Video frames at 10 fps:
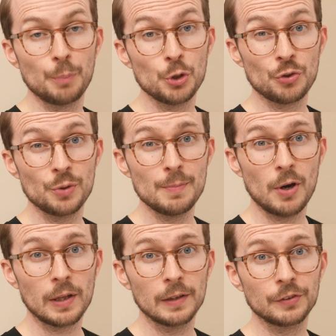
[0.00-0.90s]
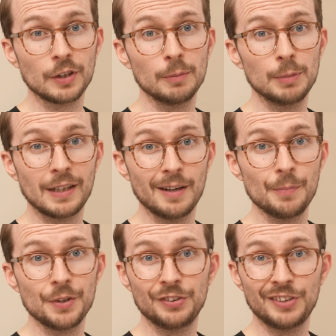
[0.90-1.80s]
Push 3 models can become
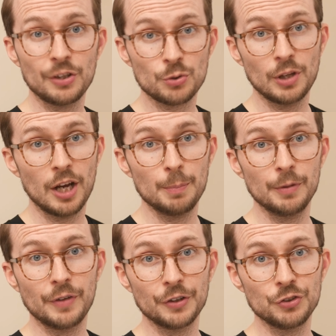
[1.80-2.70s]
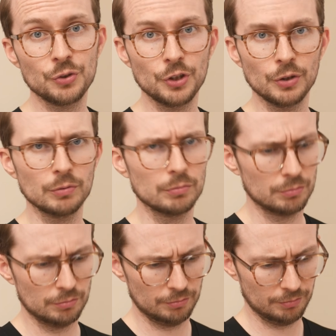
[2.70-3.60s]
the central hub of our studio.
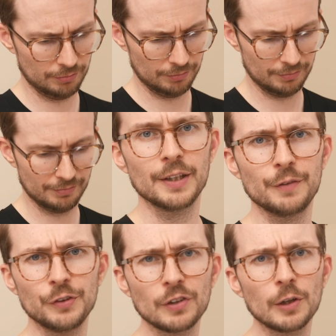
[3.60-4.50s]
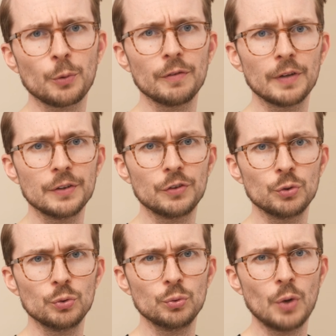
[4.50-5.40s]
The physical equivalent
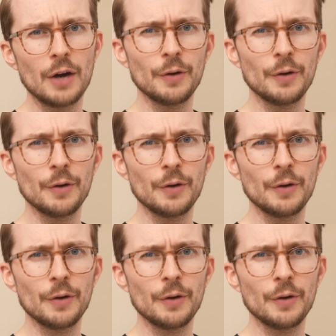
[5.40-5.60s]
to how